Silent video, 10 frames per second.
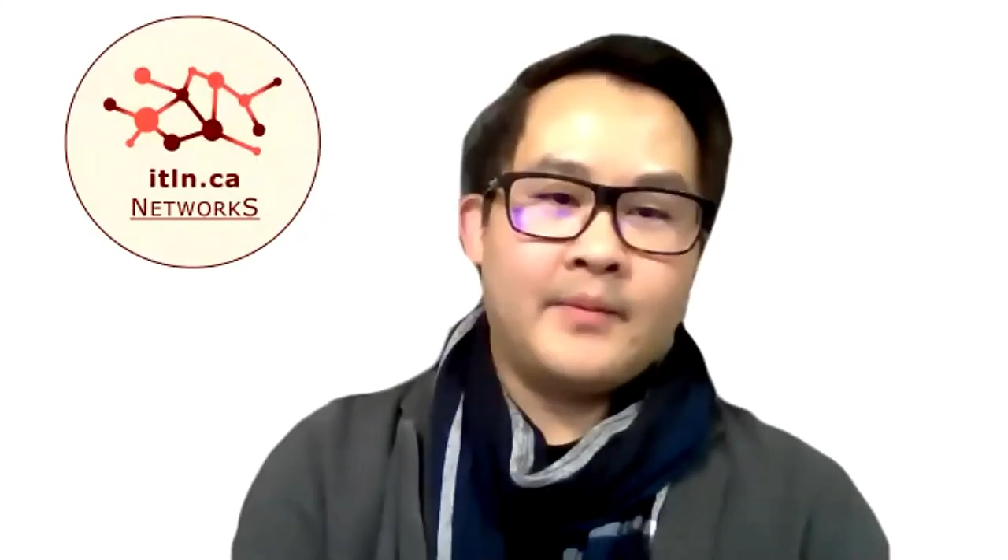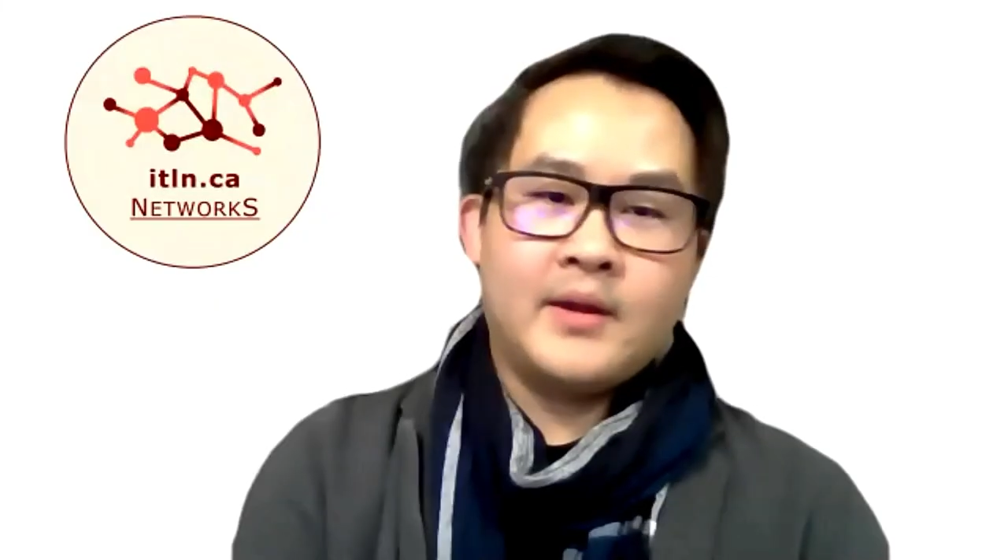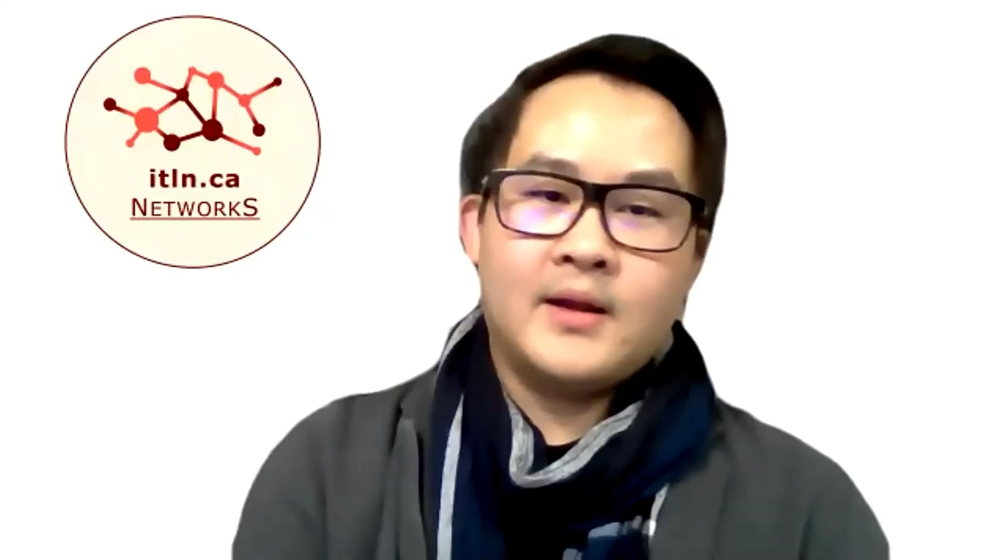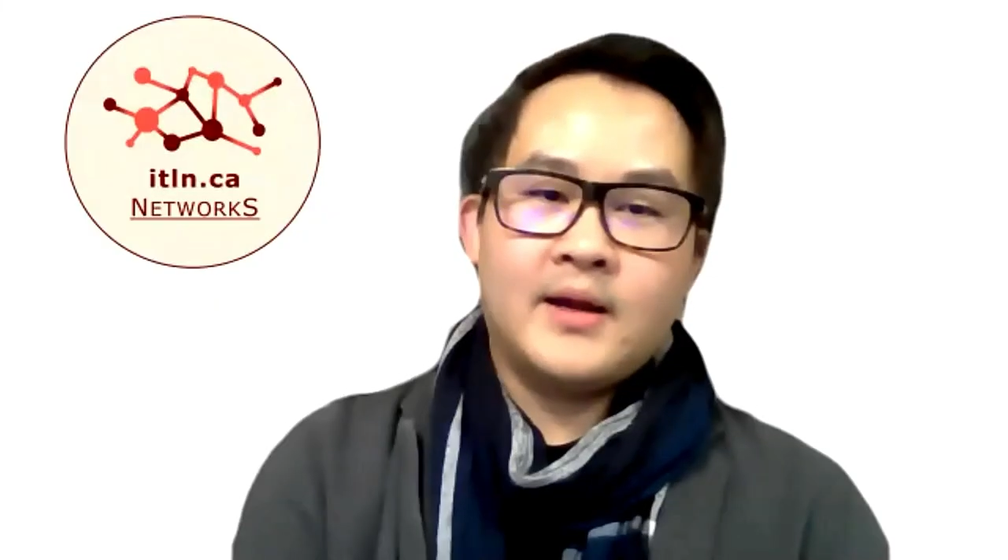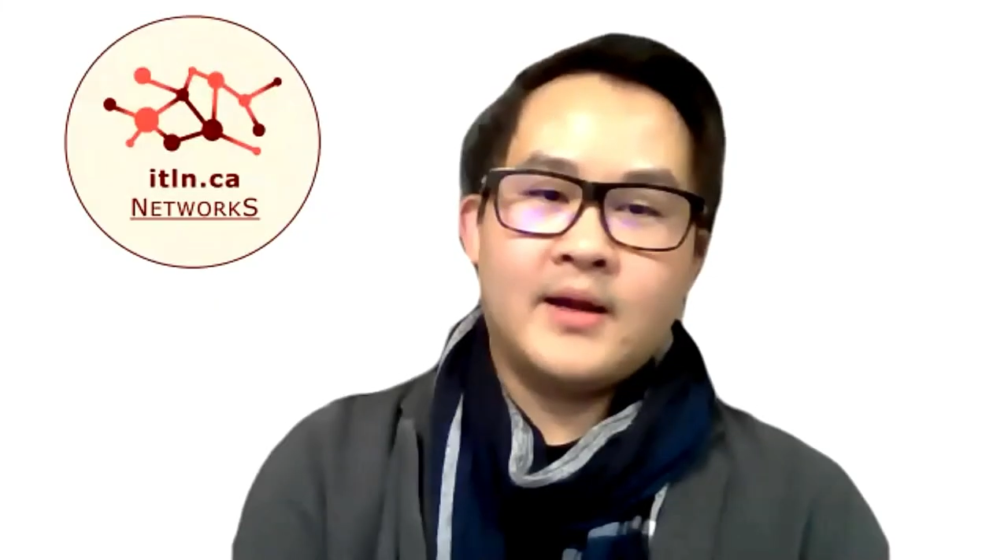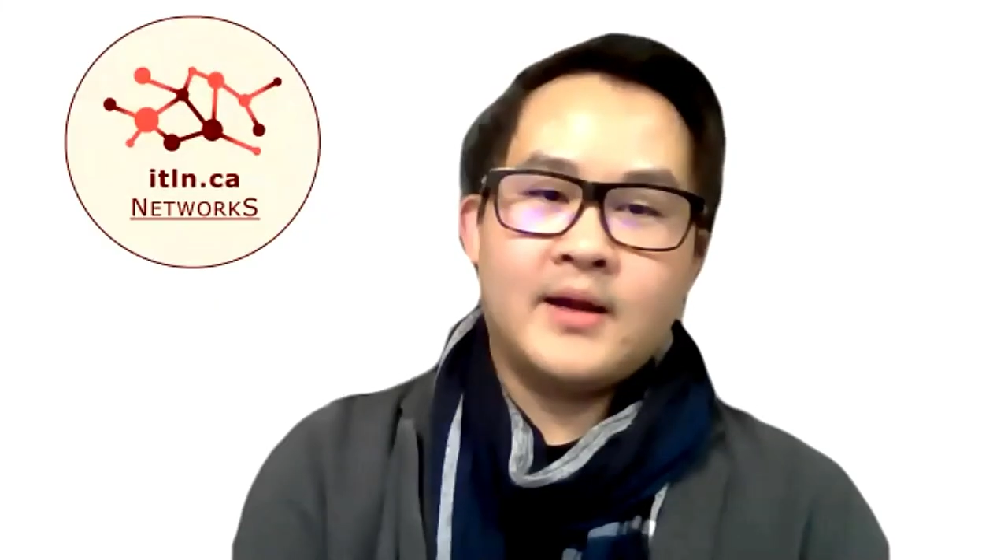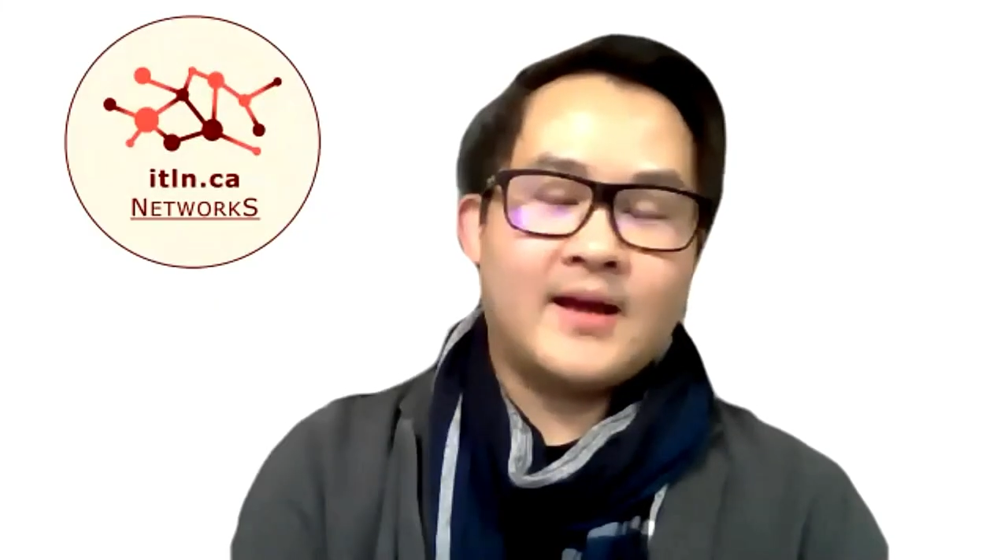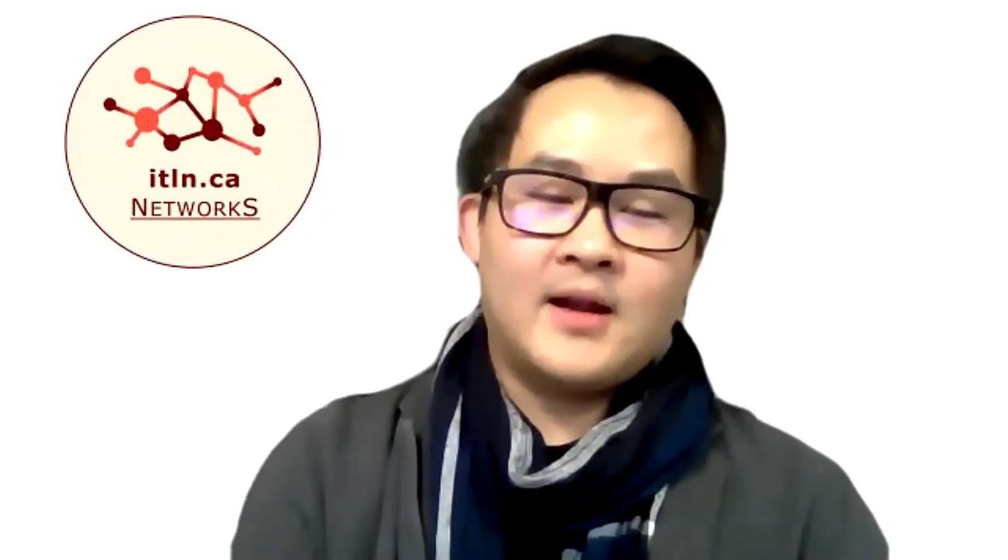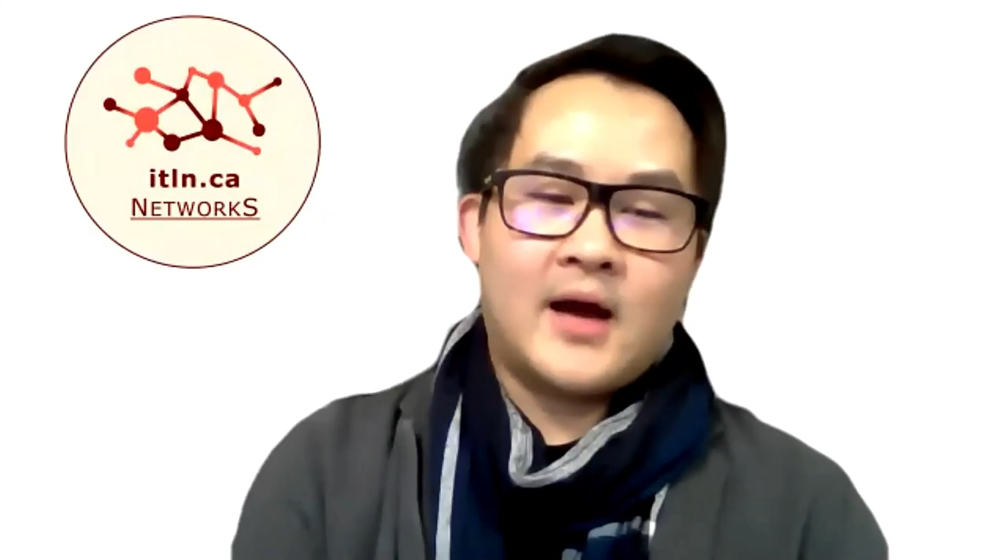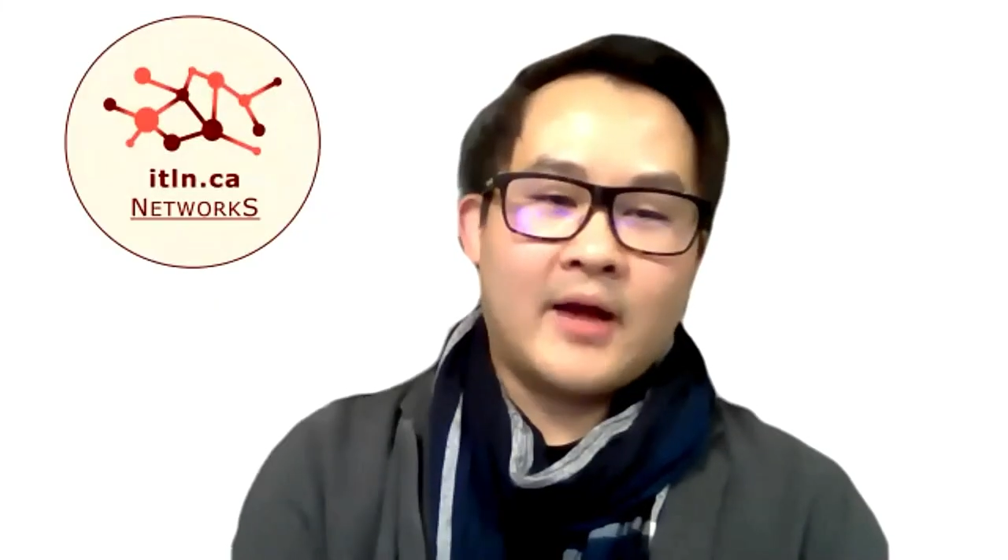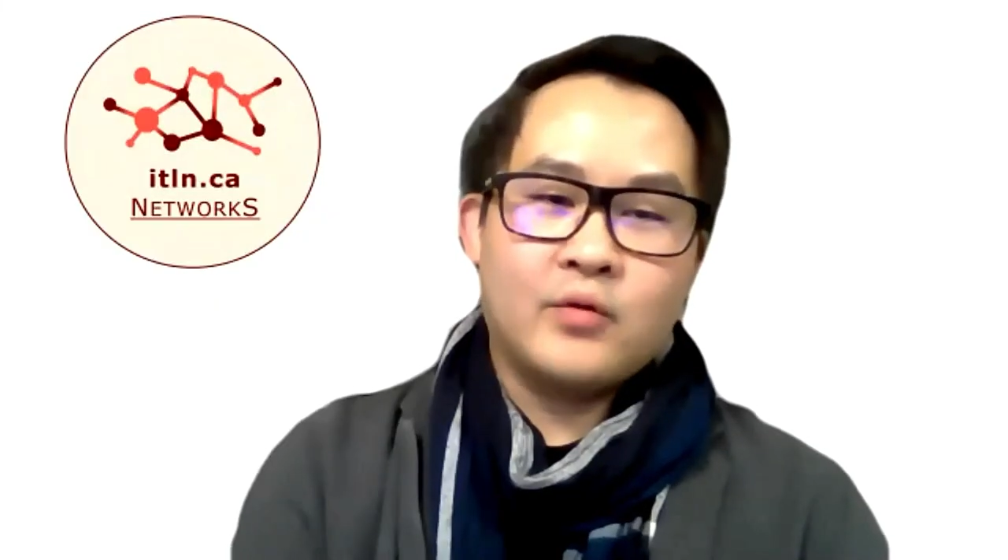I mean, again, I